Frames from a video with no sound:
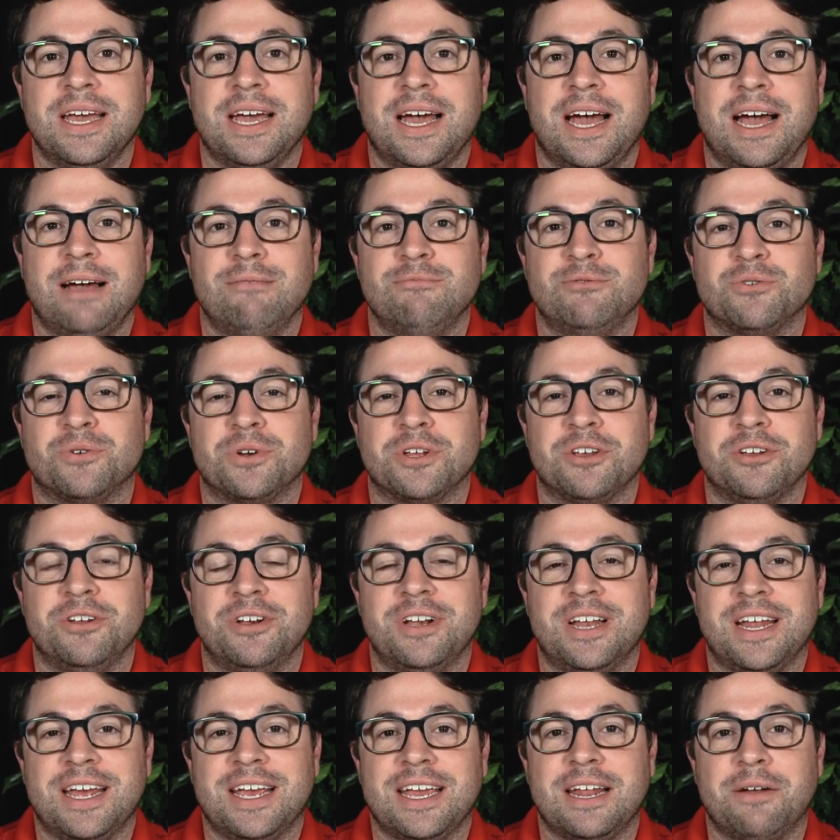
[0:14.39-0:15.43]
I'm joining you
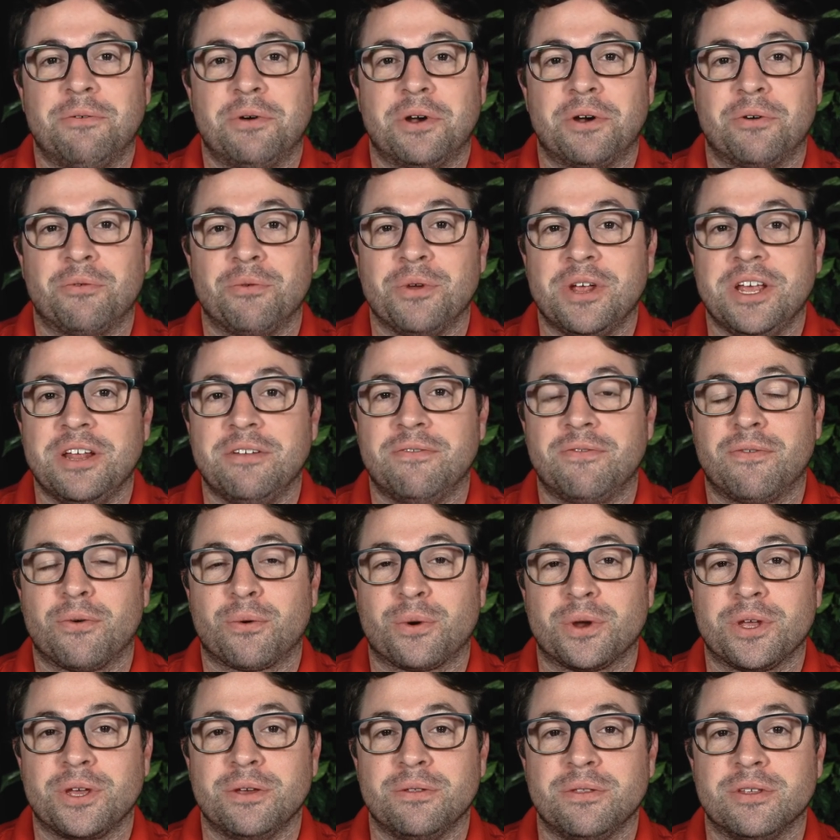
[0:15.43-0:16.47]
today, and I want to read
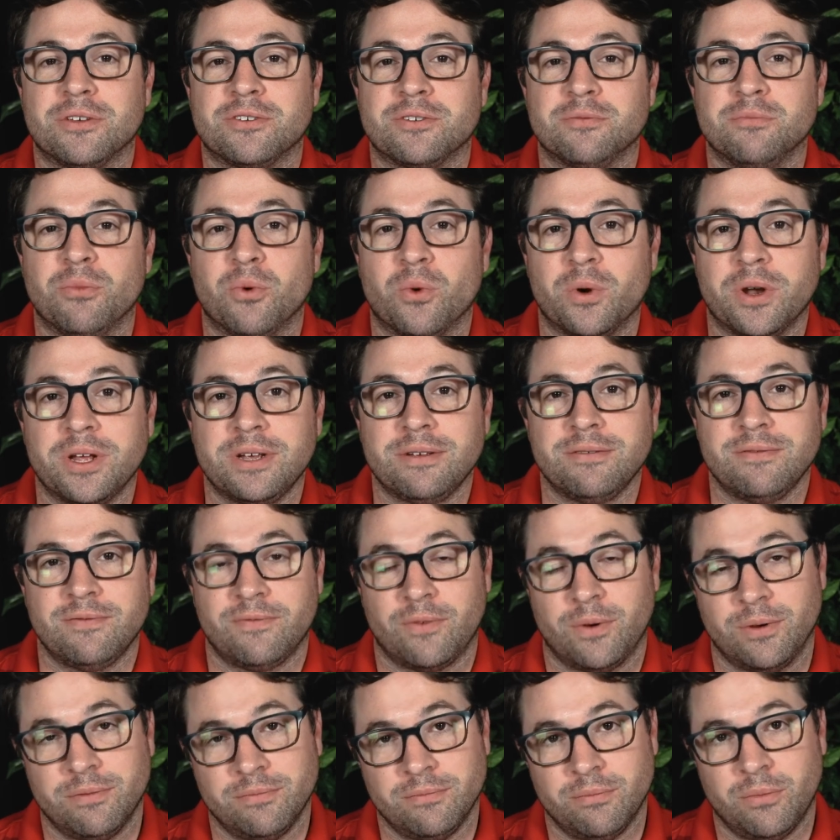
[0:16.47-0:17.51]
for you this morning,
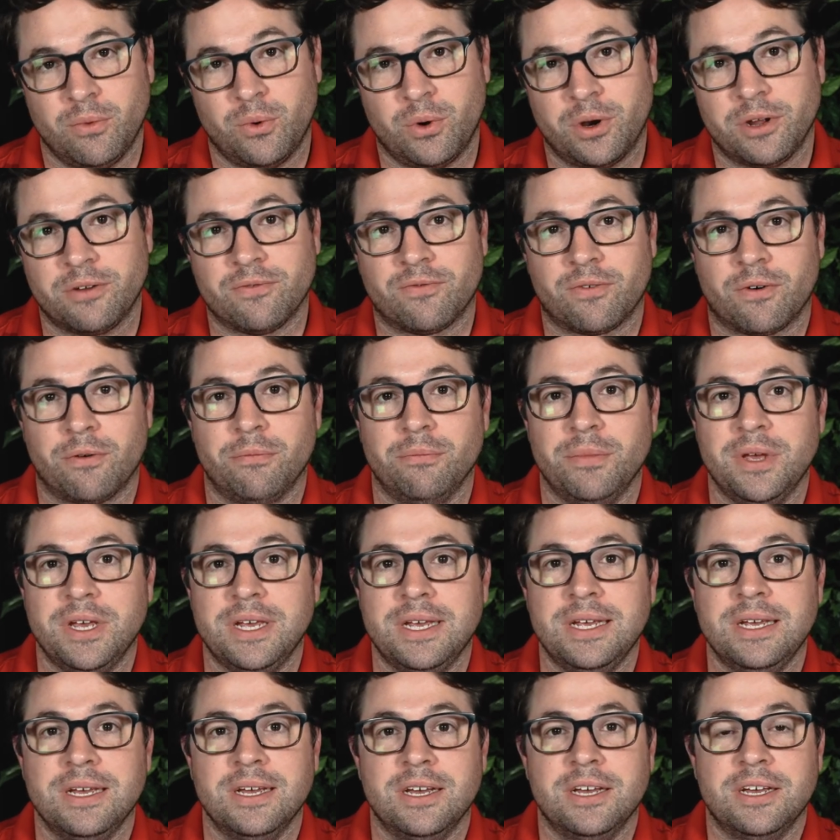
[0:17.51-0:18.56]
well, morning for
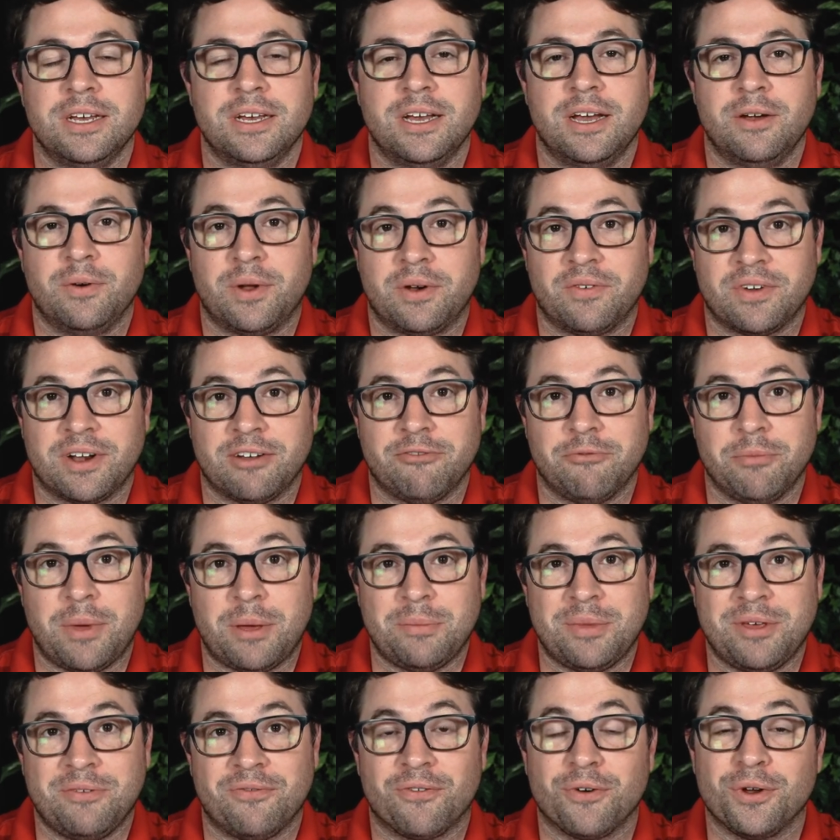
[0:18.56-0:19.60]
me, whatever time it may
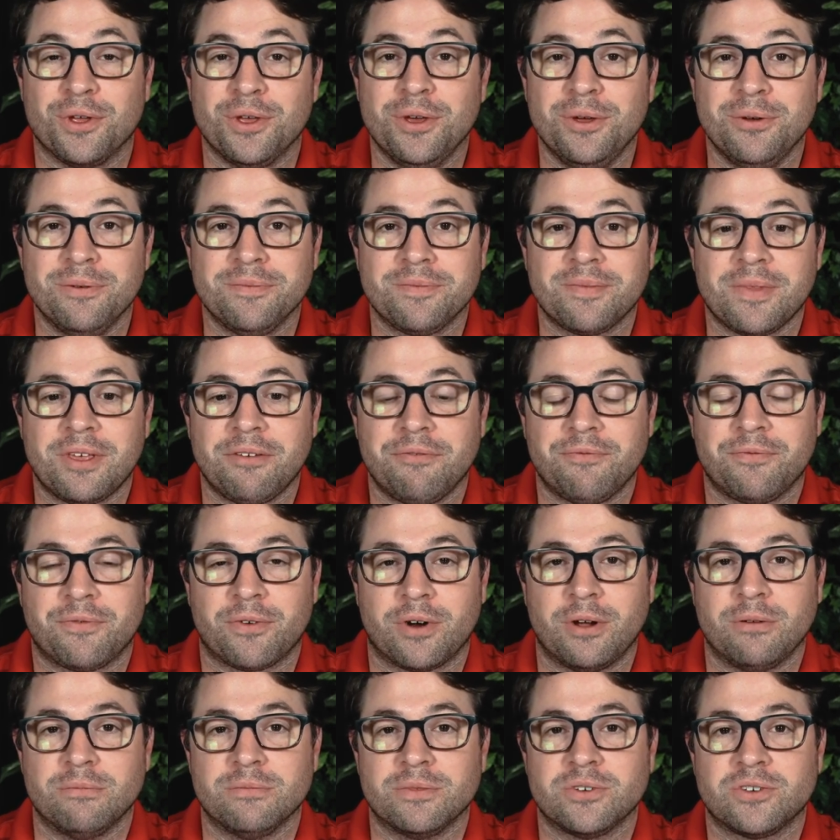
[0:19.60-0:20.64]
be for you,
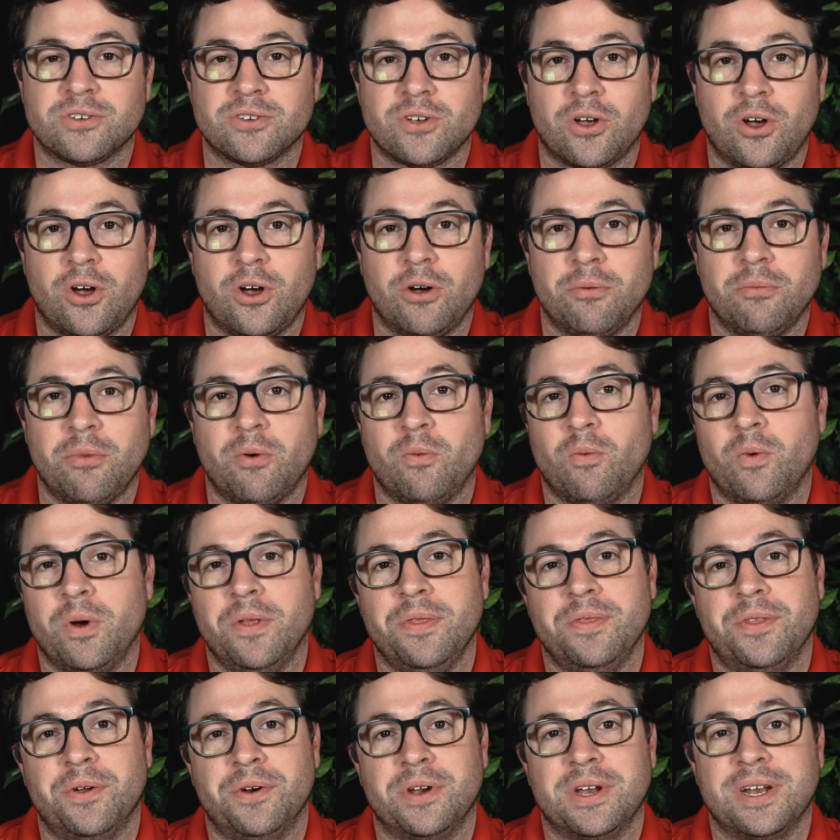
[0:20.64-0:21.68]
from Psalm
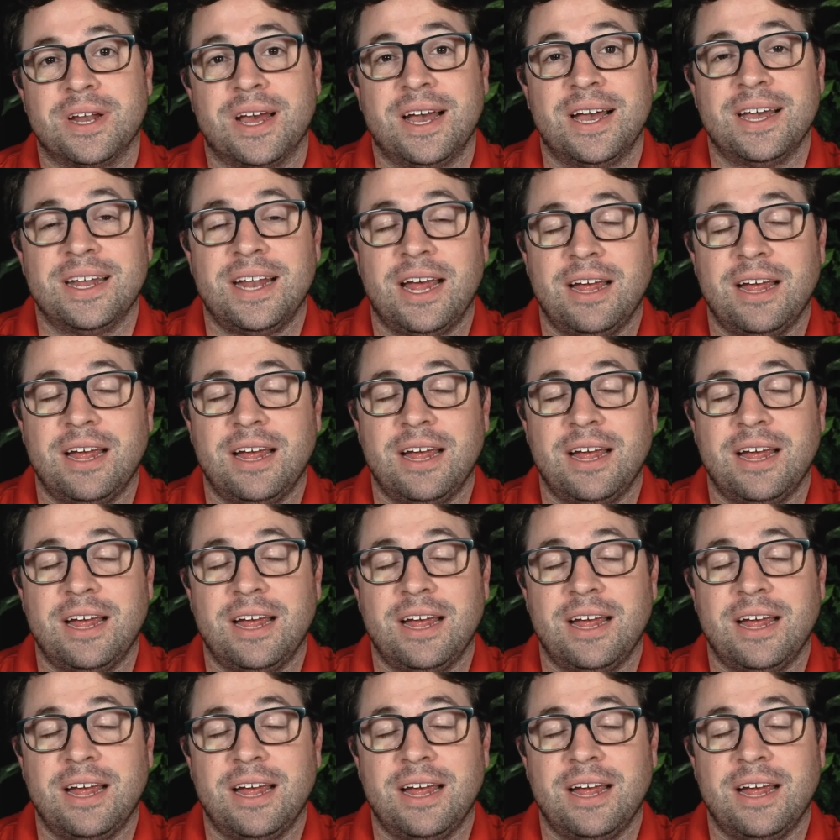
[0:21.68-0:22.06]
139.